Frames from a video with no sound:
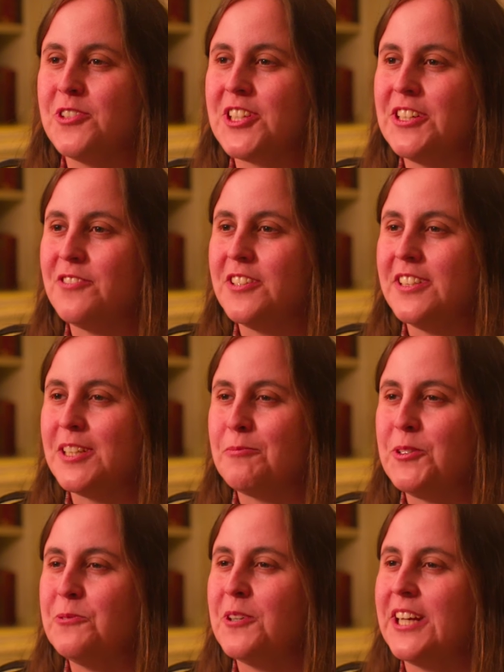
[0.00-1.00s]
returned for
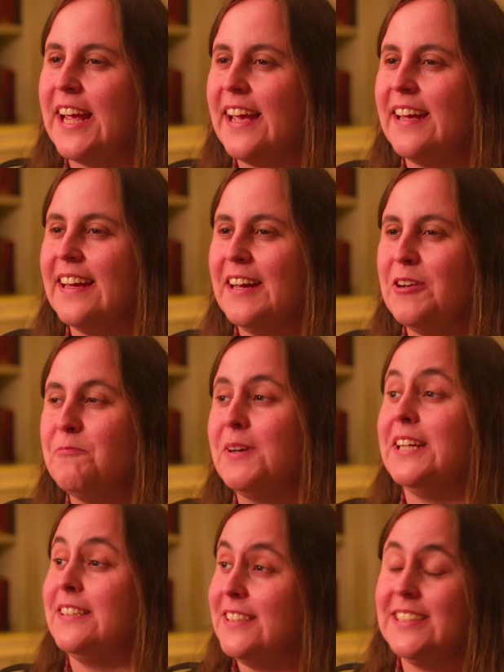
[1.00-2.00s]
W1A, um,
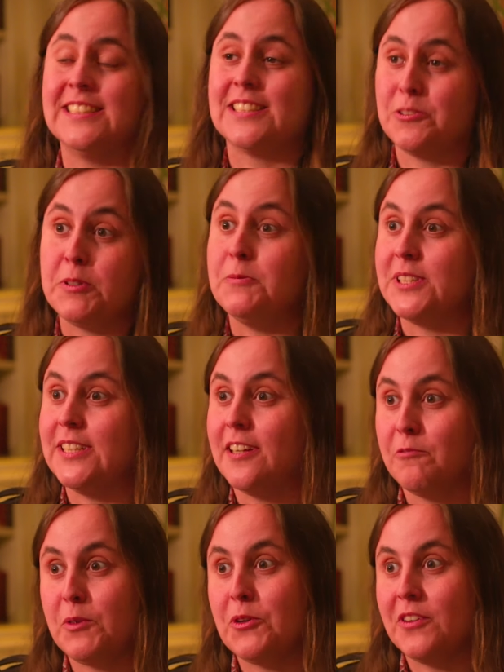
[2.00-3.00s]
and it is the BBC
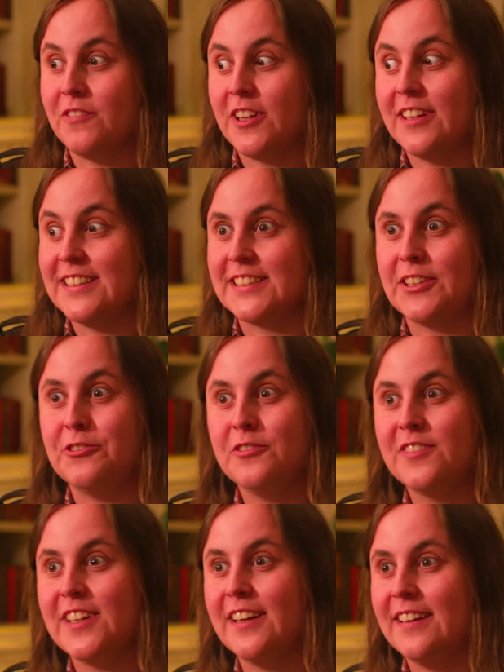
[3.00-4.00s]
kind of poking fun at itself
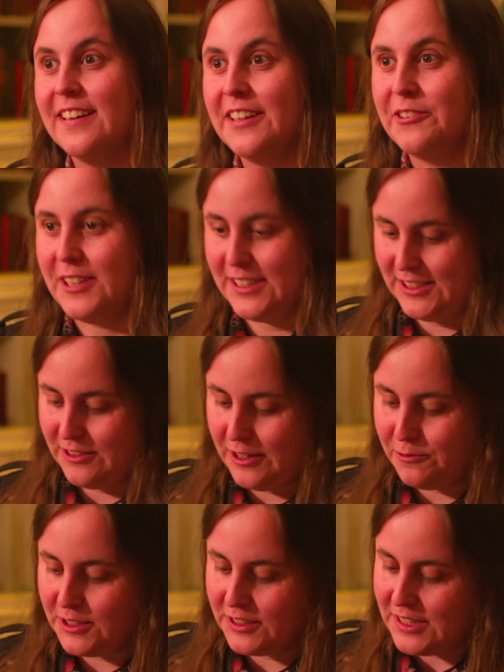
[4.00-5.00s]
uh, in a way. So
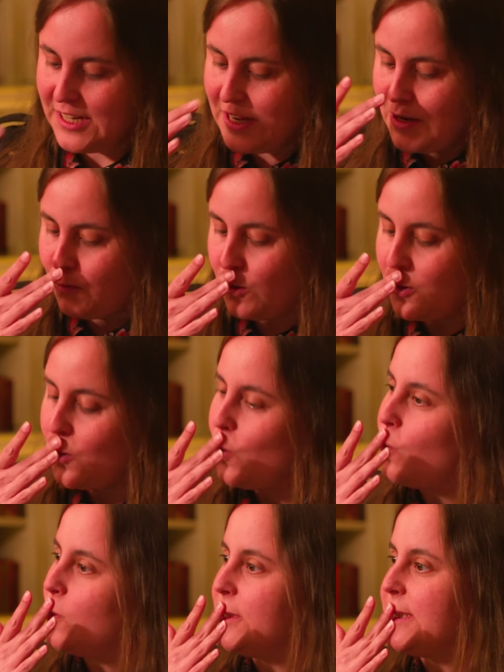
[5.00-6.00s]
I wondered, what
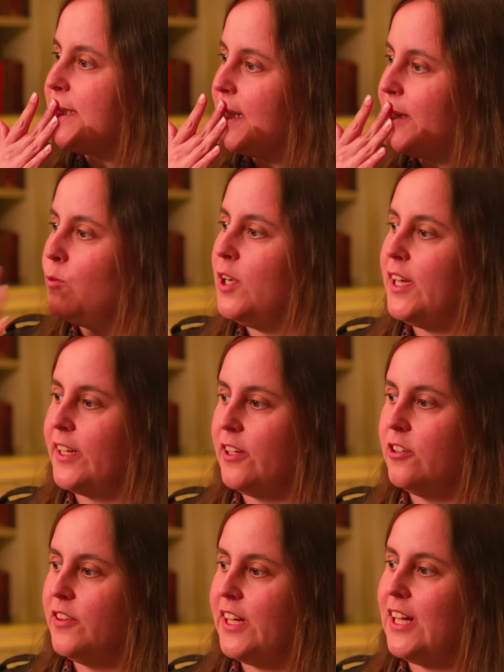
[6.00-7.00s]
was it like
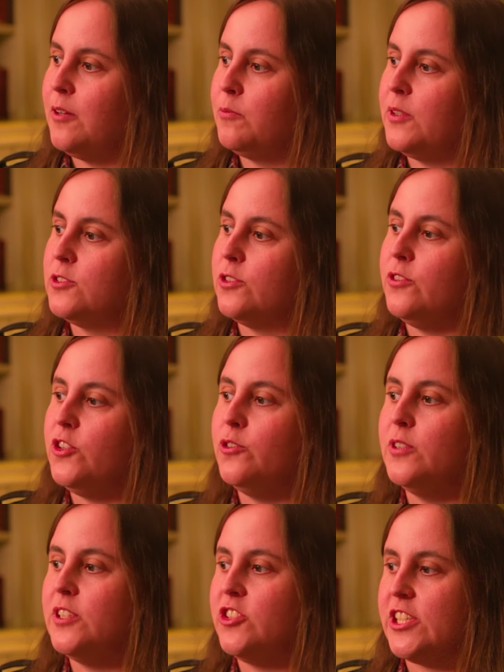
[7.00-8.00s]
working on that, but also
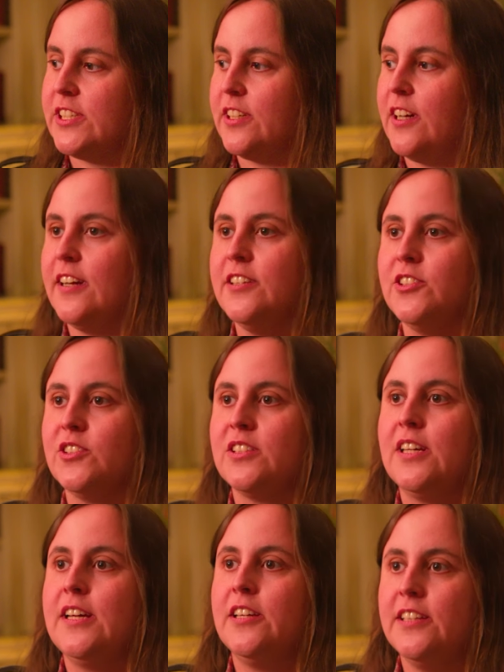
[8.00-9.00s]
you and Jessica Hynes
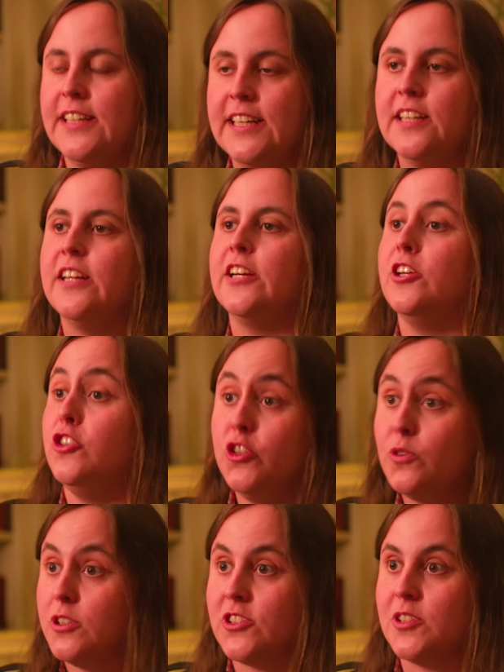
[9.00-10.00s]
leading a
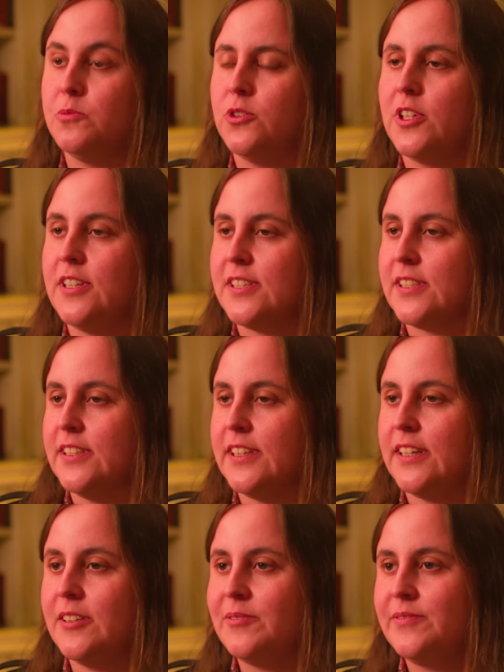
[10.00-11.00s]
new ensemble cast in
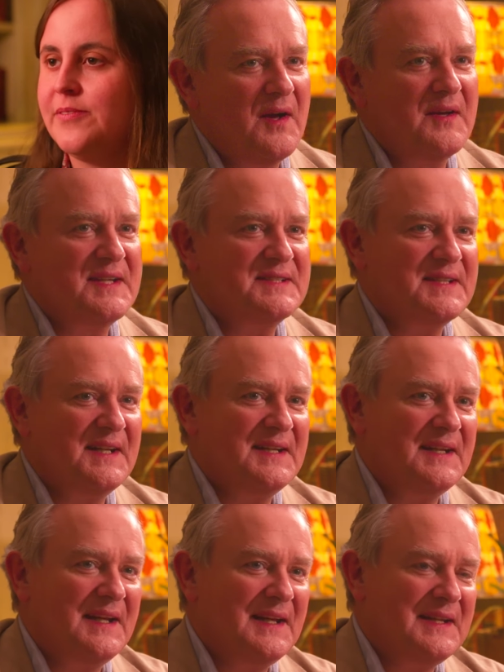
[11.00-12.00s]
that? Uh, it's,
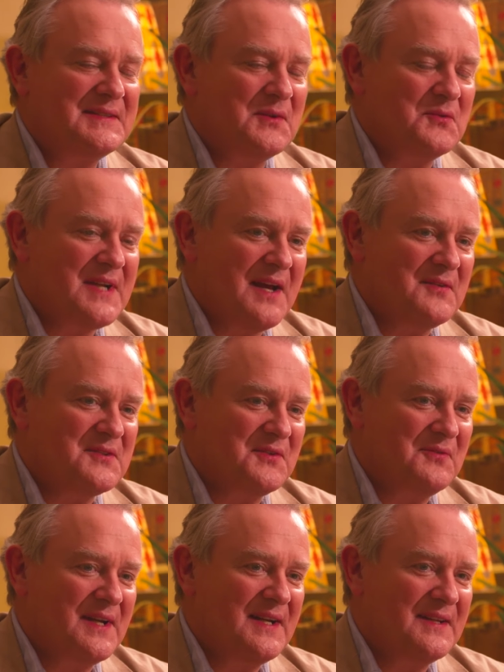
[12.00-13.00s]
it, it's all down to
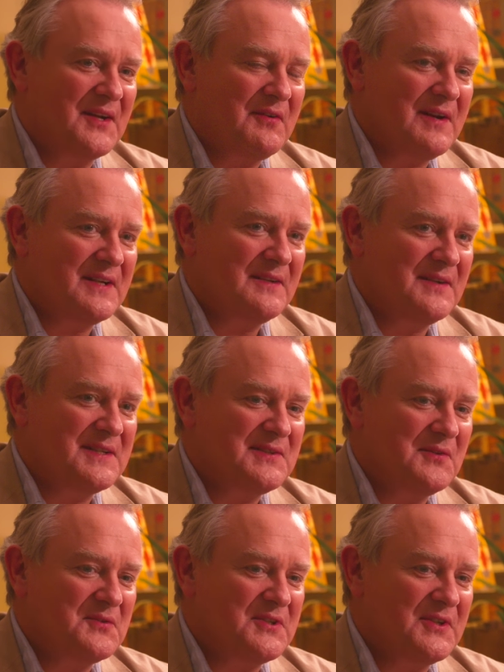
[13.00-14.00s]
really the credit is
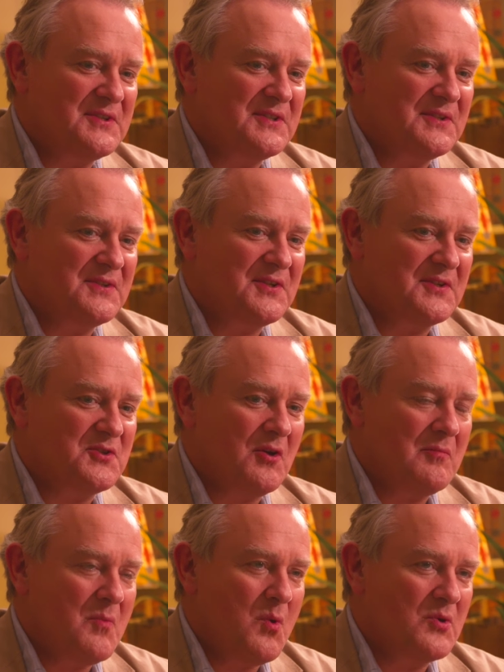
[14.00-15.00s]
all due to, to
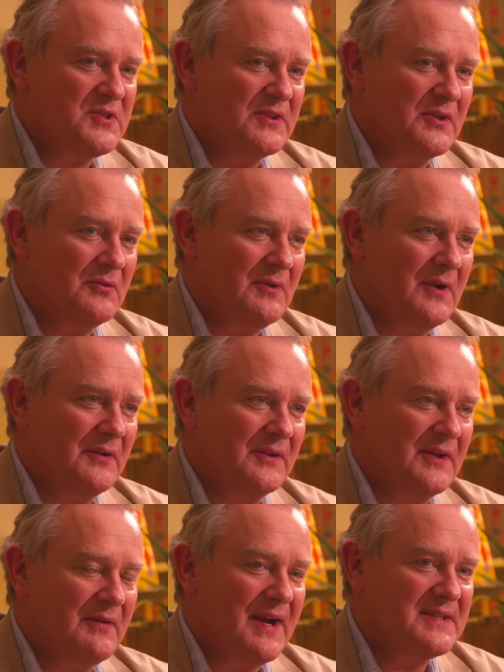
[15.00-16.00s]
John Morton, who wrote
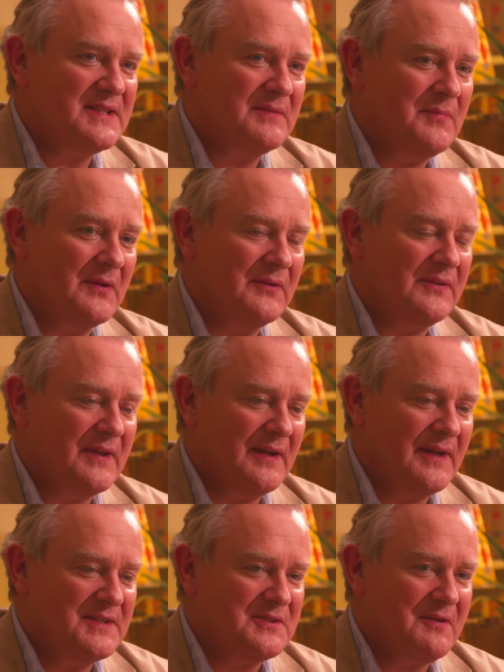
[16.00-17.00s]
and directed both uh,
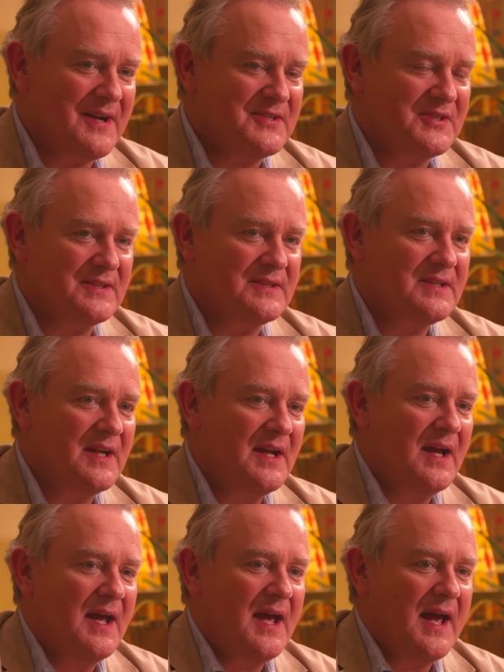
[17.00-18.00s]
iterations.
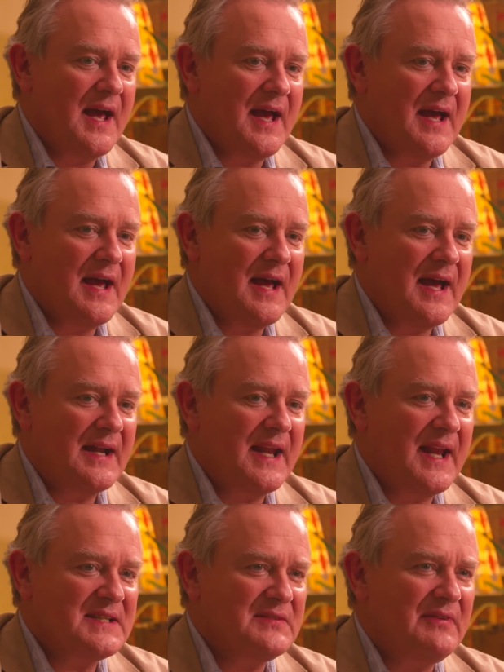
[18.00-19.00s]
Uh, and
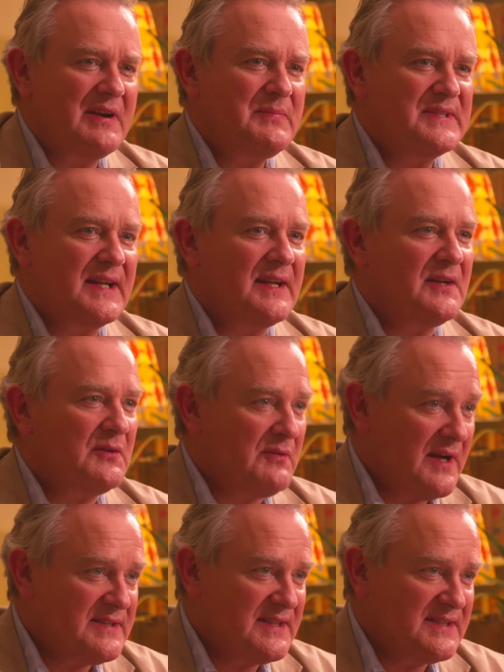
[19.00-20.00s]
he has a very particular
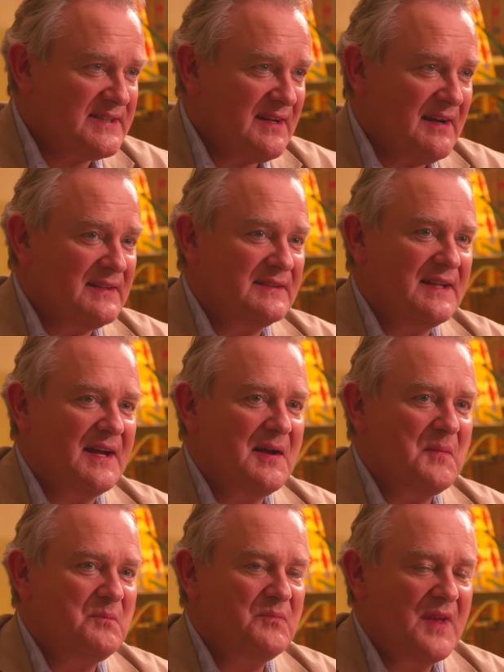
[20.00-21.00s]
writing style.
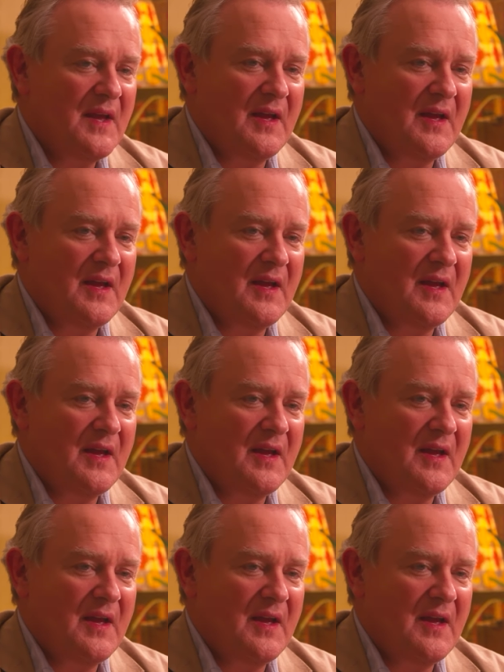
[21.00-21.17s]
Um,